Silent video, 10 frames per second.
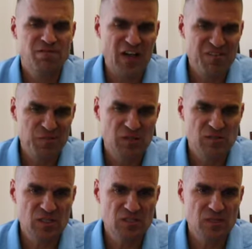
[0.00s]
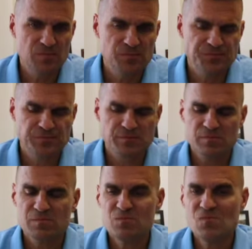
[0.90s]
5 miles easy,
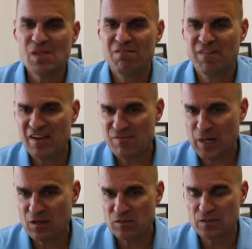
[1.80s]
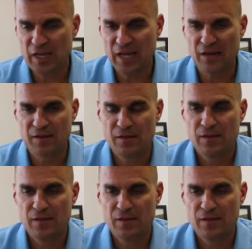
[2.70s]
5 miles at